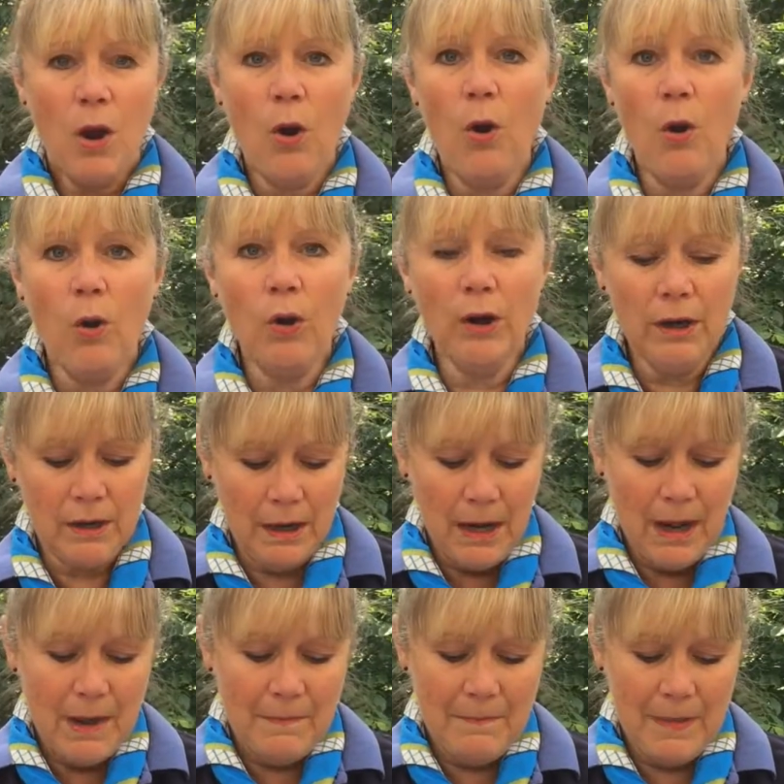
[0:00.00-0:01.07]
or
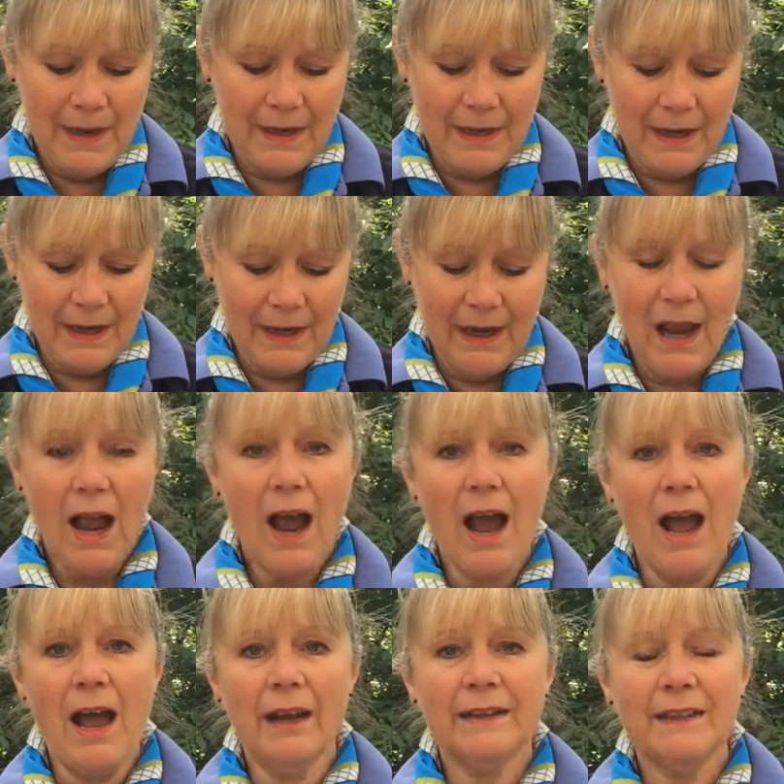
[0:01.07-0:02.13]
making
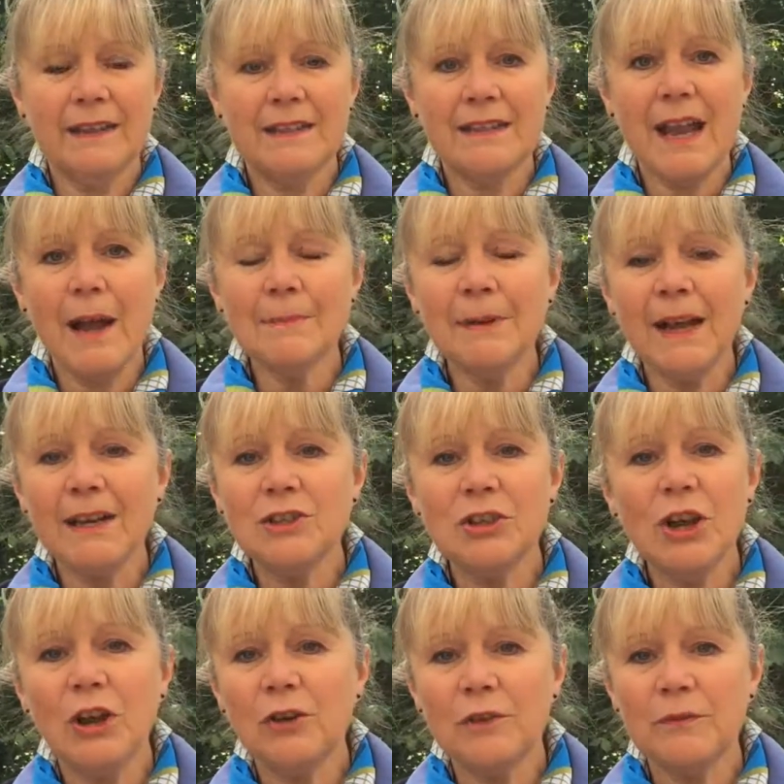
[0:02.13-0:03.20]
a camp
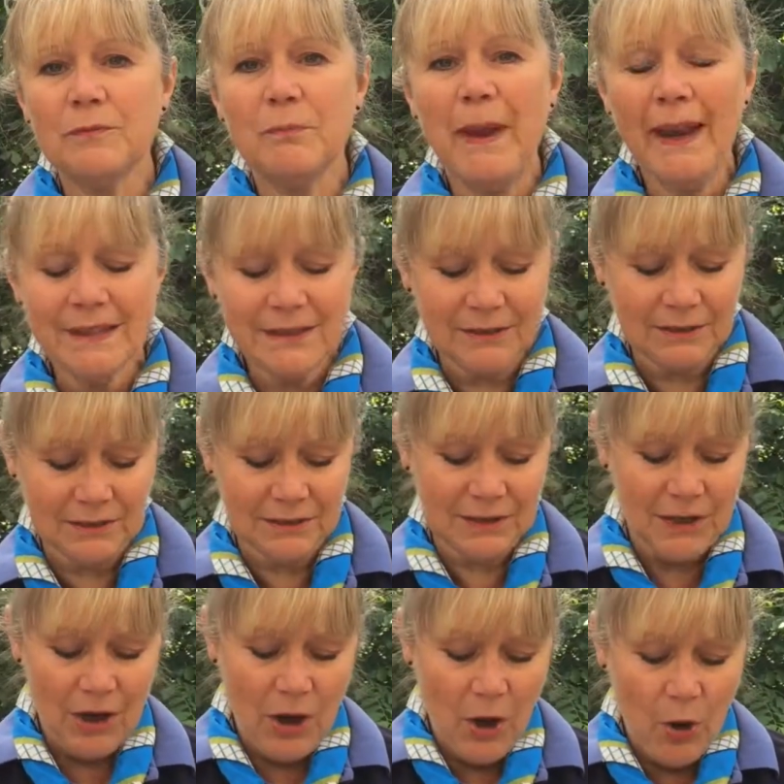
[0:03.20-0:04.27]
gadget out of
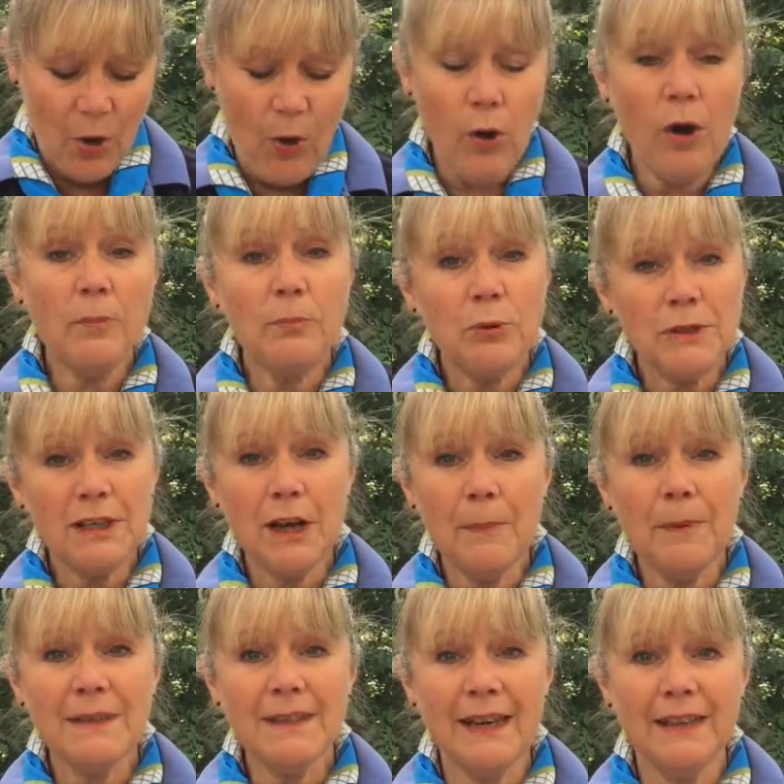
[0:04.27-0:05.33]
pencils or putting up
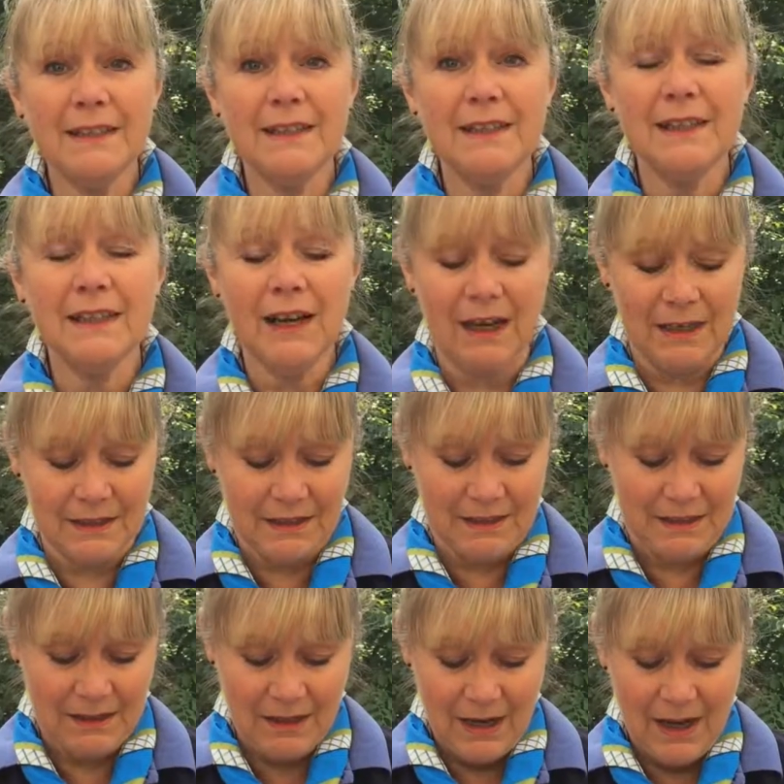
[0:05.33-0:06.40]
a tent in the
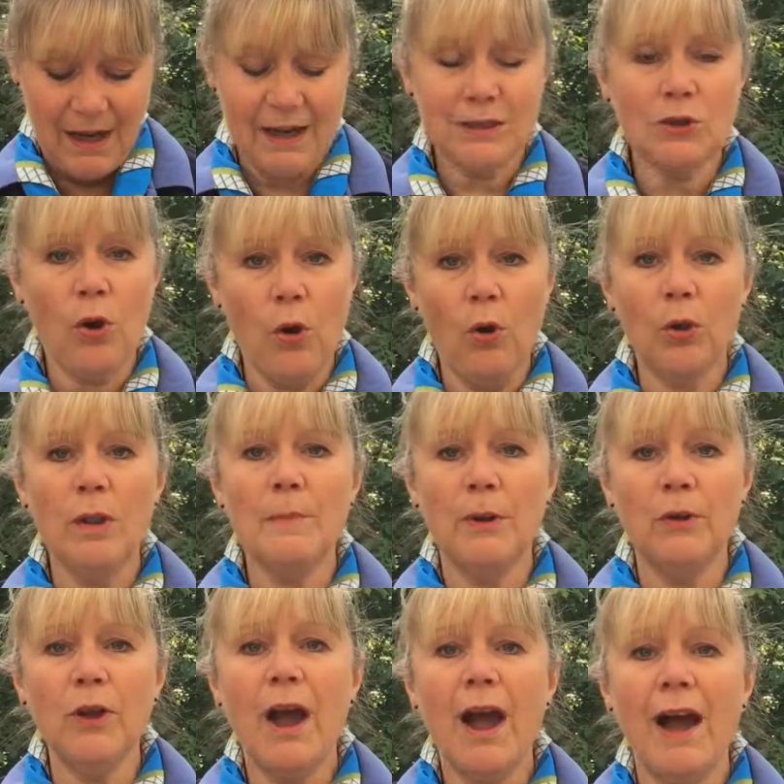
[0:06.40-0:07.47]
garden. It's all
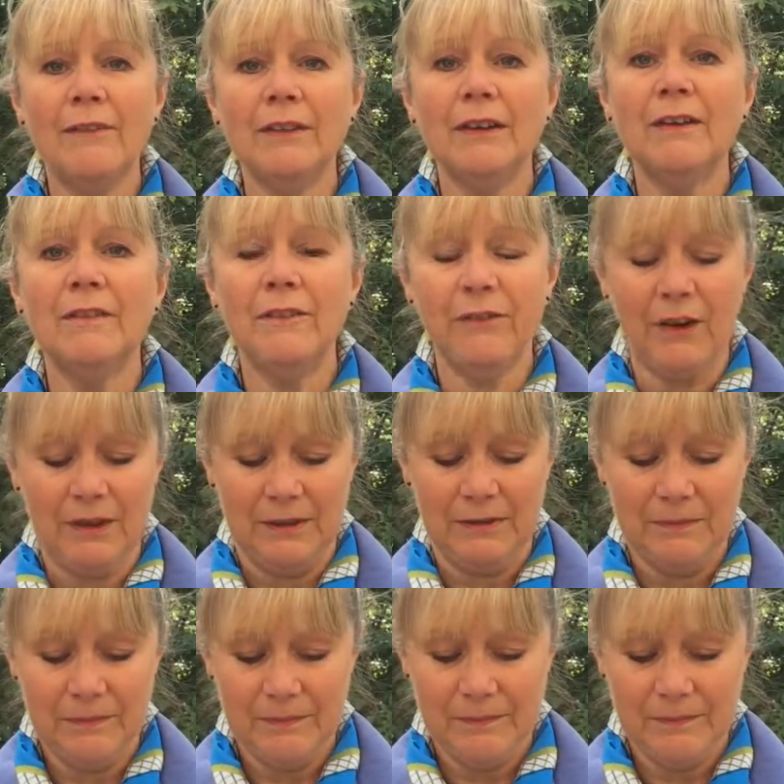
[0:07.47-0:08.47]
about having fun.